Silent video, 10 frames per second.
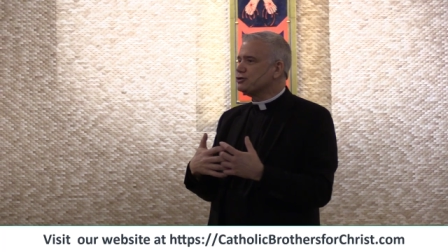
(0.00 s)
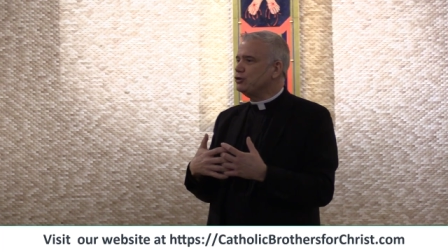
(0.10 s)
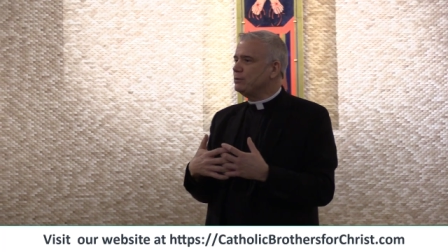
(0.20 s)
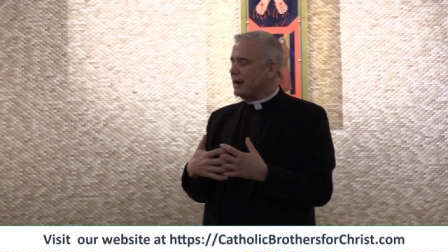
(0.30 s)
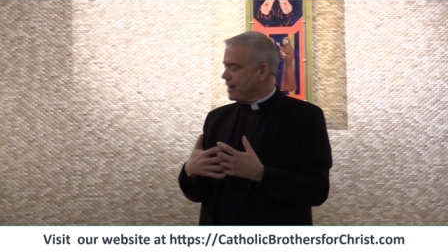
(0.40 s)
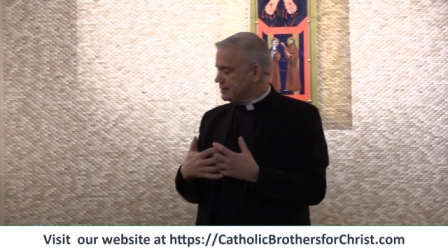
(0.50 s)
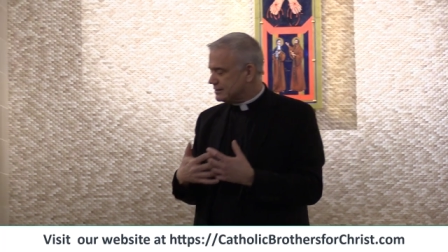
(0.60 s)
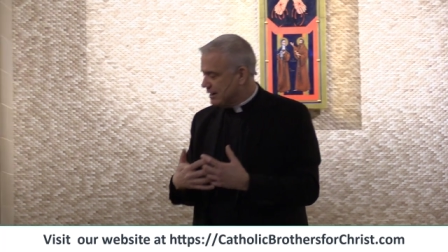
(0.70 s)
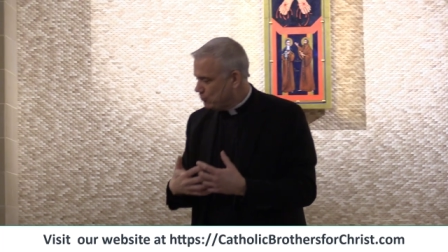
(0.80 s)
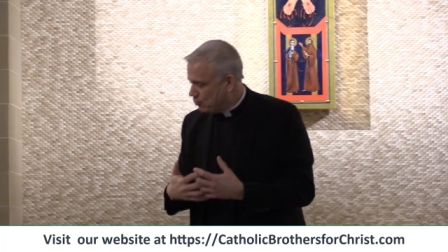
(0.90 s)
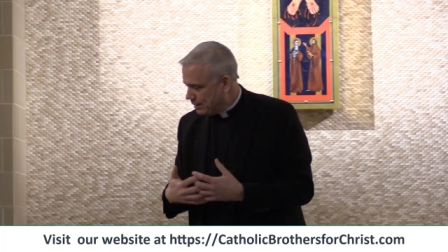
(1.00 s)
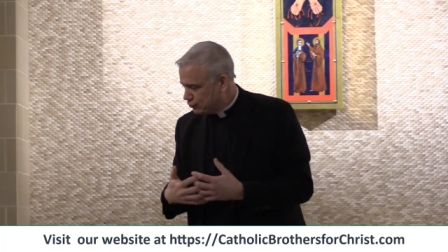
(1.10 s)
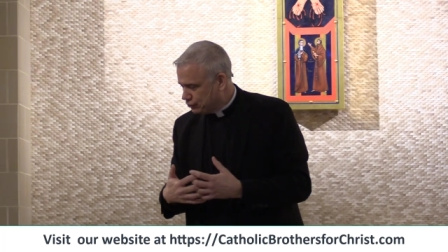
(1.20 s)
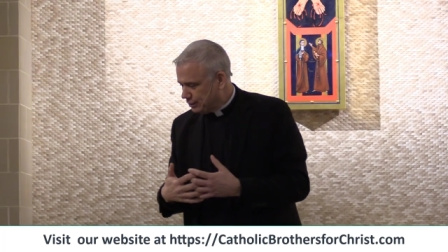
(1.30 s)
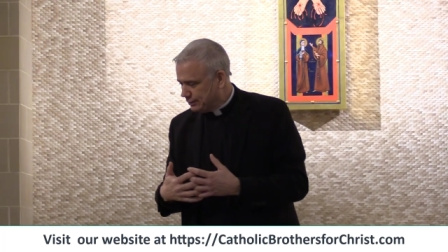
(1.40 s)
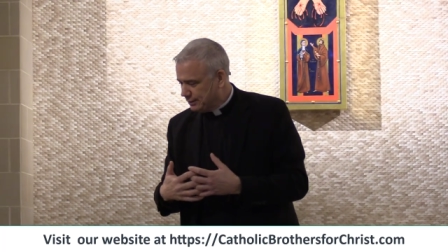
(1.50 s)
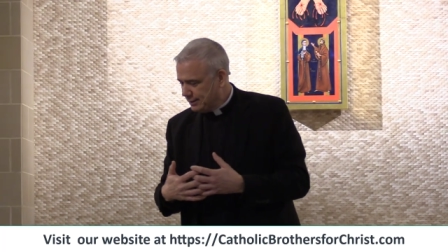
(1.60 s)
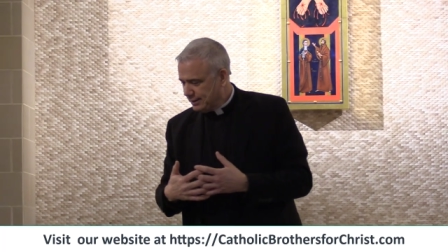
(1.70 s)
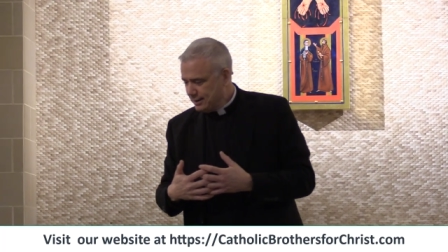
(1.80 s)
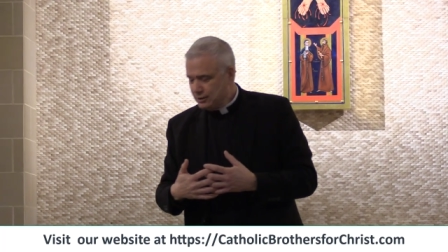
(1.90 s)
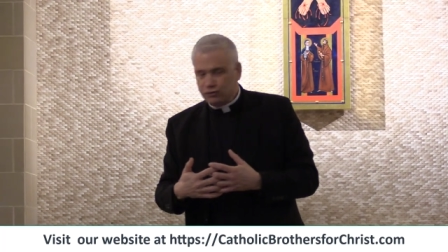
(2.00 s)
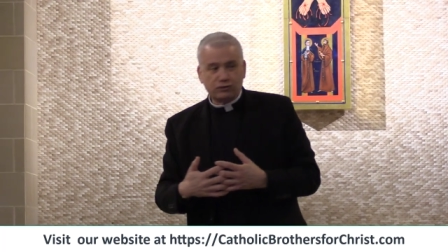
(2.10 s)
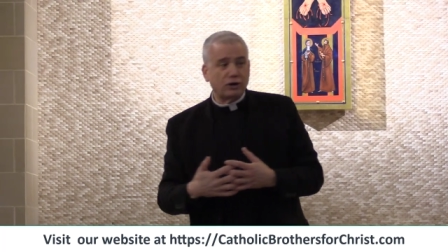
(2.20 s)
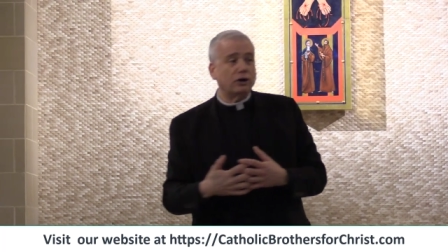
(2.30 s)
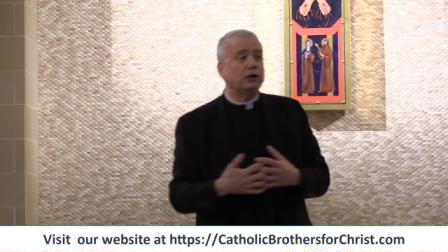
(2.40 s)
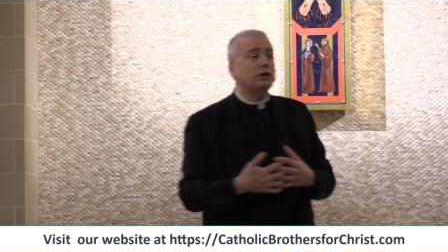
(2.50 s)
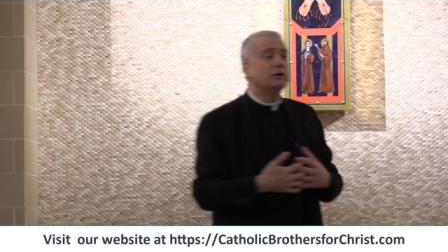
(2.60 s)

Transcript: you and I the same question Sir,